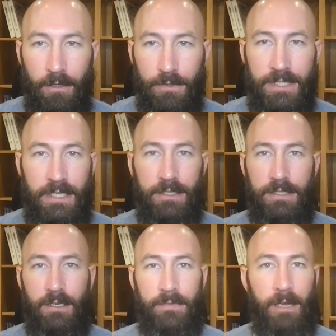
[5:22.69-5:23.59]
seeing
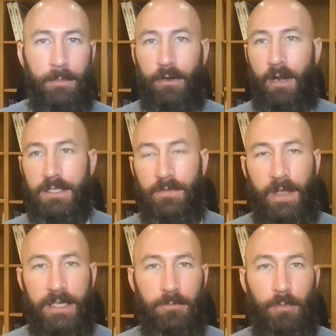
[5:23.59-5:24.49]
stuff come across
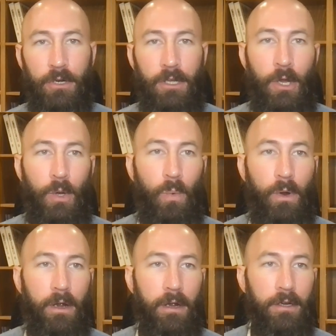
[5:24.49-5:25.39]
Facebook
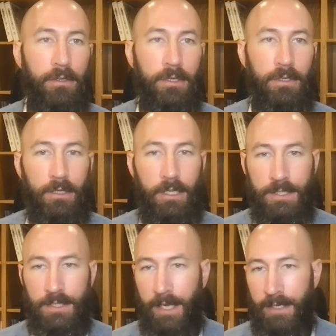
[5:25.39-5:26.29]
where
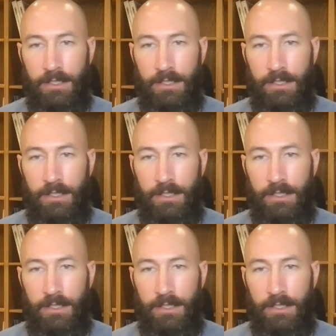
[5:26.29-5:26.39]
it's like,